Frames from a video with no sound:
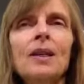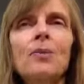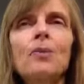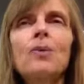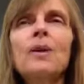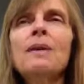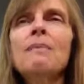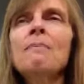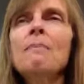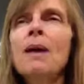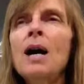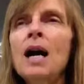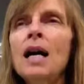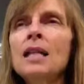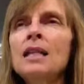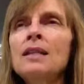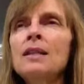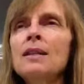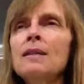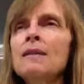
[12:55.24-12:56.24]

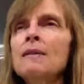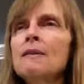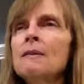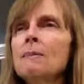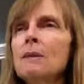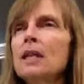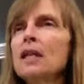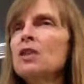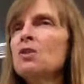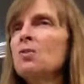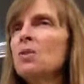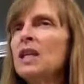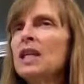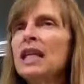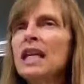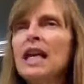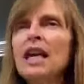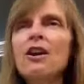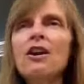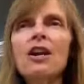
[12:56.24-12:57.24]
remind us, because we
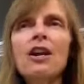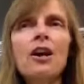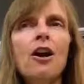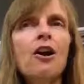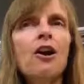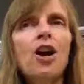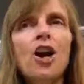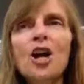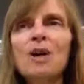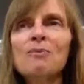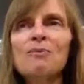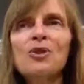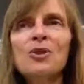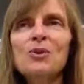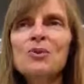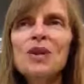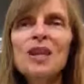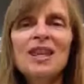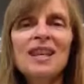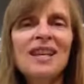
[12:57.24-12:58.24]
carry our arms
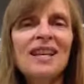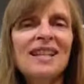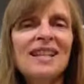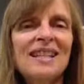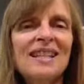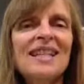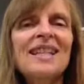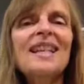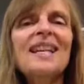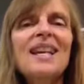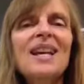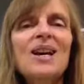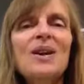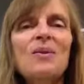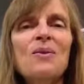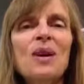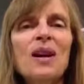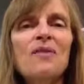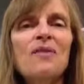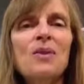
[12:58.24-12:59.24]
with us
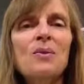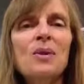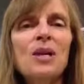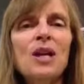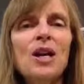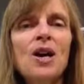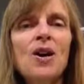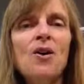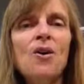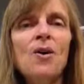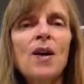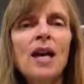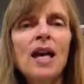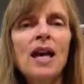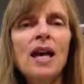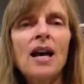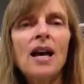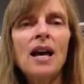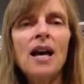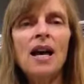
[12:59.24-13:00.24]
wherever we go,
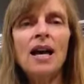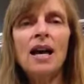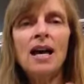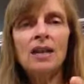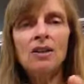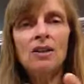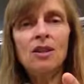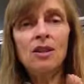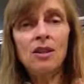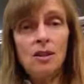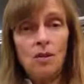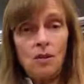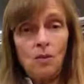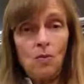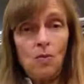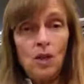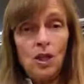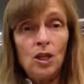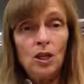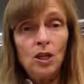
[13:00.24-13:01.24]
and
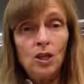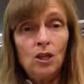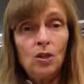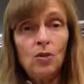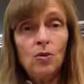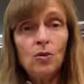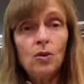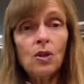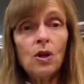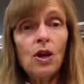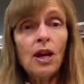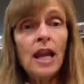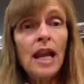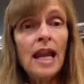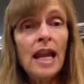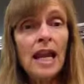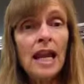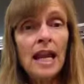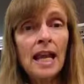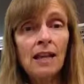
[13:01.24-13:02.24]
we use our
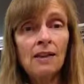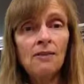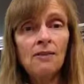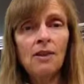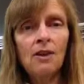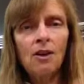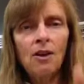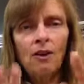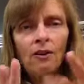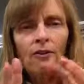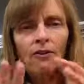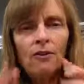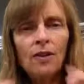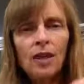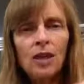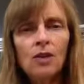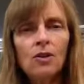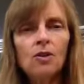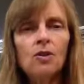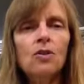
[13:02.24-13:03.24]
hands and our
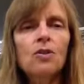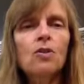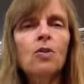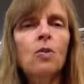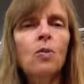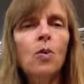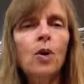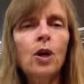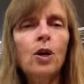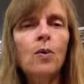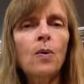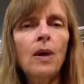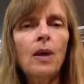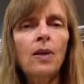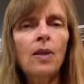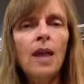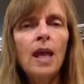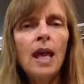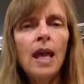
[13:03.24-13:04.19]
fingers to work with.